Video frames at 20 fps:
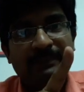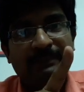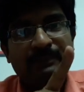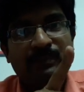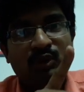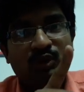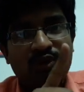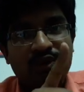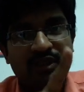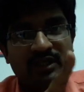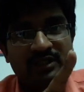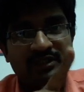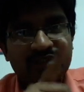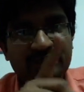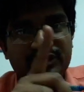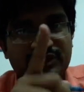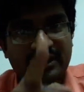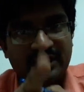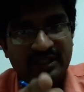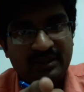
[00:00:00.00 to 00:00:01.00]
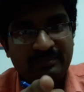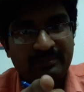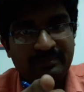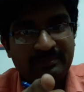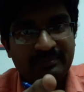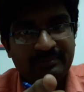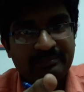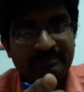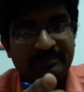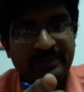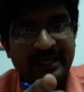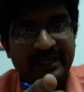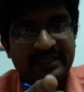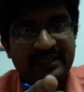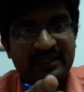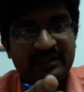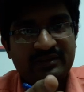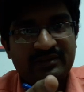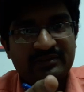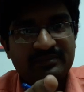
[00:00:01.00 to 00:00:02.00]
a broken skin
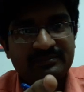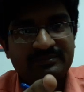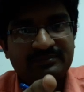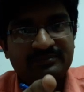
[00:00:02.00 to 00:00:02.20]
barrier,